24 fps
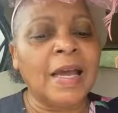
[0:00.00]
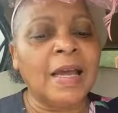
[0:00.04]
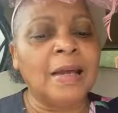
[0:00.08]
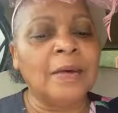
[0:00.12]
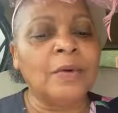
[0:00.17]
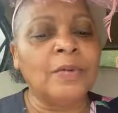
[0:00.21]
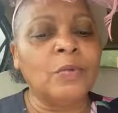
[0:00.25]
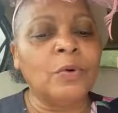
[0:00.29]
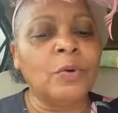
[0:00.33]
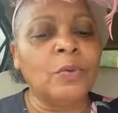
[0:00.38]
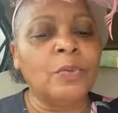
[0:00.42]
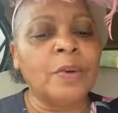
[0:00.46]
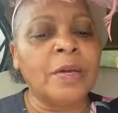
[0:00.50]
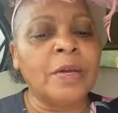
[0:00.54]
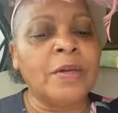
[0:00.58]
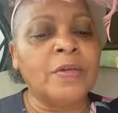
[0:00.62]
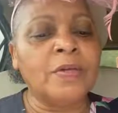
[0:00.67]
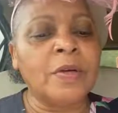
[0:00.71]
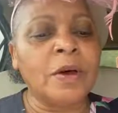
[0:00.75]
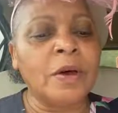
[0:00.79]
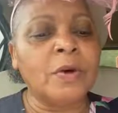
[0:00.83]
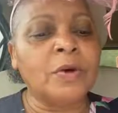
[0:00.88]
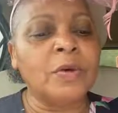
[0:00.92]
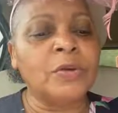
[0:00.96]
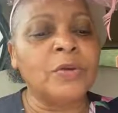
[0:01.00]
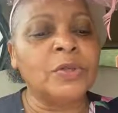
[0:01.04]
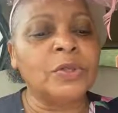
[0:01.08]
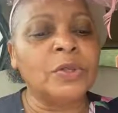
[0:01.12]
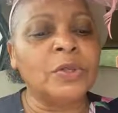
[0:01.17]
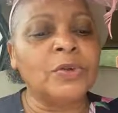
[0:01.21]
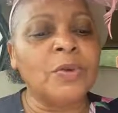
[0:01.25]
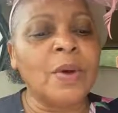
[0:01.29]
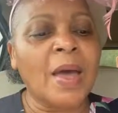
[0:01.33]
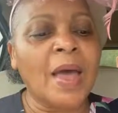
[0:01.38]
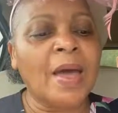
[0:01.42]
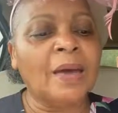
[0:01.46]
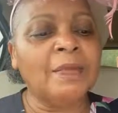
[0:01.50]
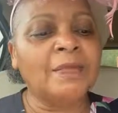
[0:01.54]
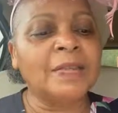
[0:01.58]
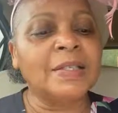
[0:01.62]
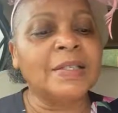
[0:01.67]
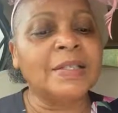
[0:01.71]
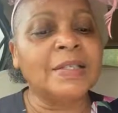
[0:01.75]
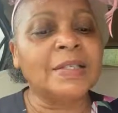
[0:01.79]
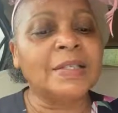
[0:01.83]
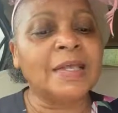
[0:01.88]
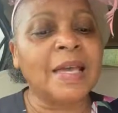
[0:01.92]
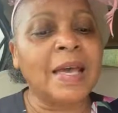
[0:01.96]
day will be those who have
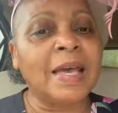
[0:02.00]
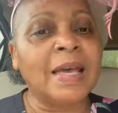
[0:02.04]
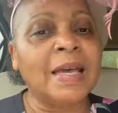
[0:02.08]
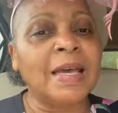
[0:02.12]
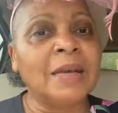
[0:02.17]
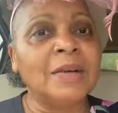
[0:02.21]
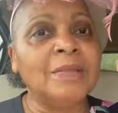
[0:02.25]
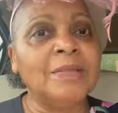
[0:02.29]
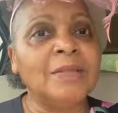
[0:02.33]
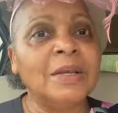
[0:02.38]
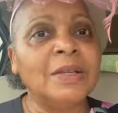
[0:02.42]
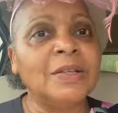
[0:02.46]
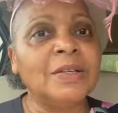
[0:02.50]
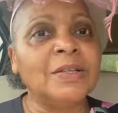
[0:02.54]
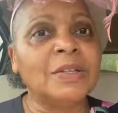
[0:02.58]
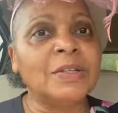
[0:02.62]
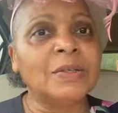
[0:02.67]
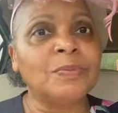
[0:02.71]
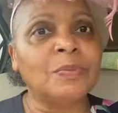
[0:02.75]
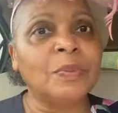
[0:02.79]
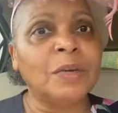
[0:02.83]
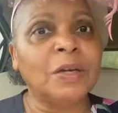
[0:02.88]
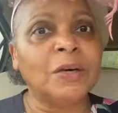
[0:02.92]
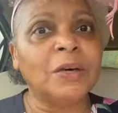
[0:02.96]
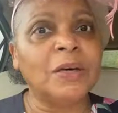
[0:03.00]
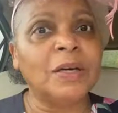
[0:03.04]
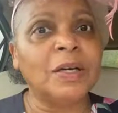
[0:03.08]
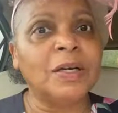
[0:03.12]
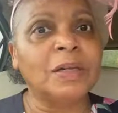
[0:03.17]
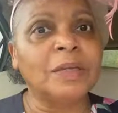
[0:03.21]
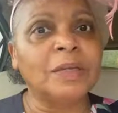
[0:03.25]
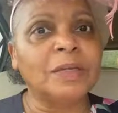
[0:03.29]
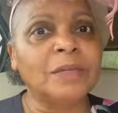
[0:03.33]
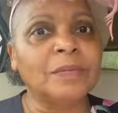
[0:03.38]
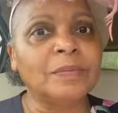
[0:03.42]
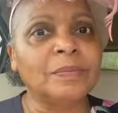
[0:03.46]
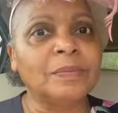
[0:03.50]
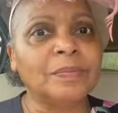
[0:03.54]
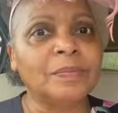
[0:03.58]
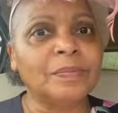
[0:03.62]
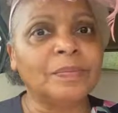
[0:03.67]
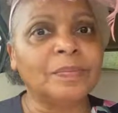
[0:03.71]
the same spirit.